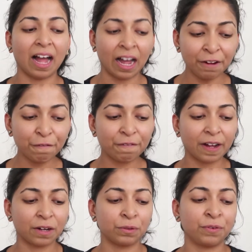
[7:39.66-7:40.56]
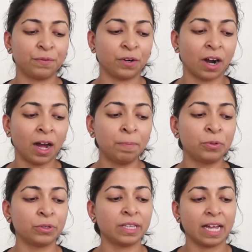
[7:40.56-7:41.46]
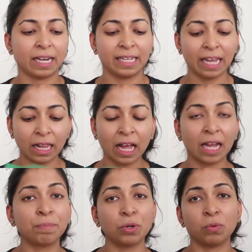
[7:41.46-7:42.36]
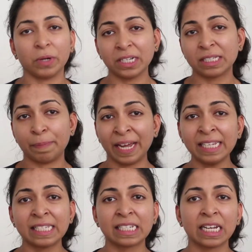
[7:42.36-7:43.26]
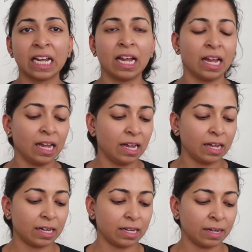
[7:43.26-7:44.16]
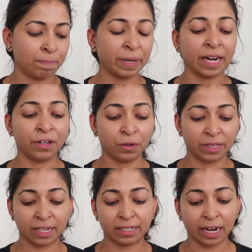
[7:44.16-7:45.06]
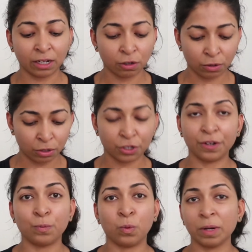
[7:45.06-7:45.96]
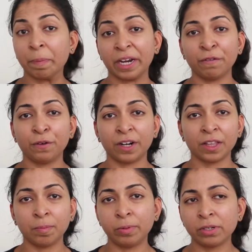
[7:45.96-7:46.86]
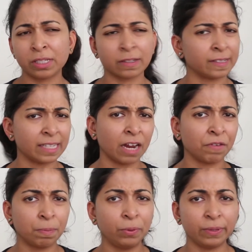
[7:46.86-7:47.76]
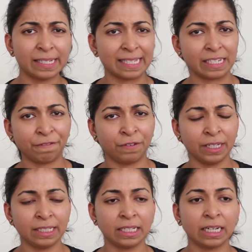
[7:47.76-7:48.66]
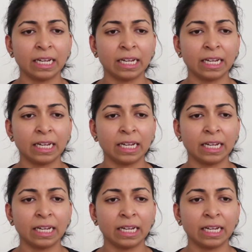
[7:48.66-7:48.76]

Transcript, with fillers: I found for our pool that Cal Hypo works best, uh, but I know that dichlor could work better for other pools because every pool is different.